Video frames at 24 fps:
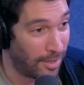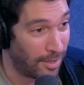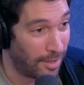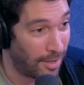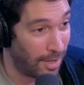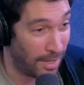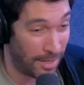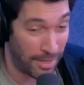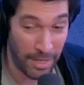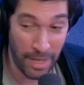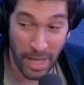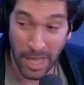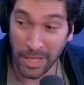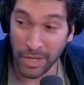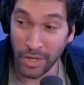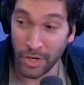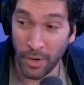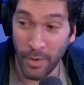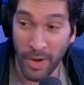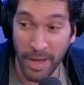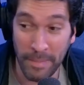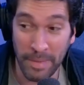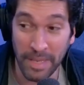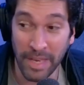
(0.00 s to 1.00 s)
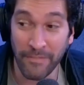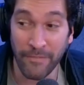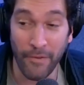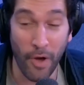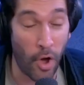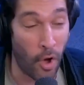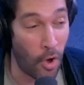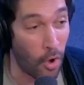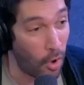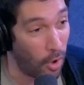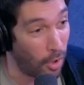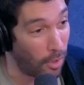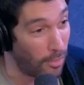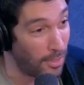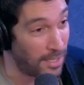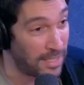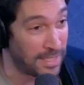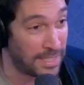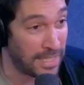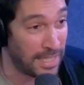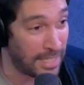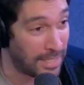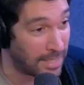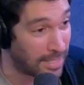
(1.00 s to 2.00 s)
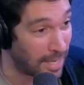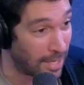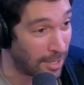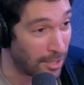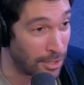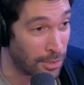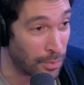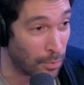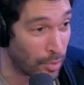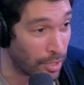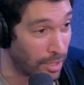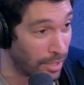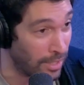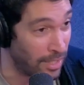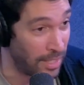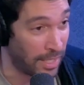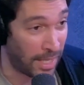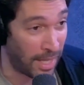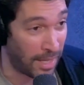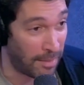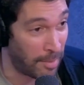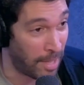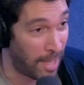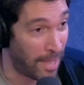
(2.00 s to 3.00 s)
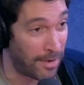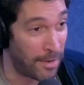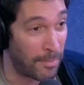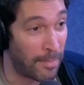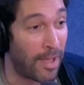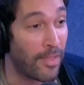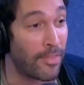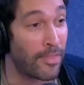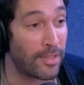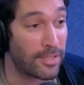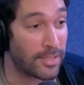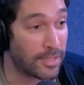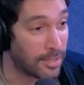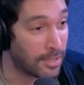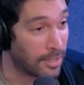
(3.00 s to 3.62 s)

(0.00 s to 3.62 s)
I, you know, I mean, if all the details really came out about this,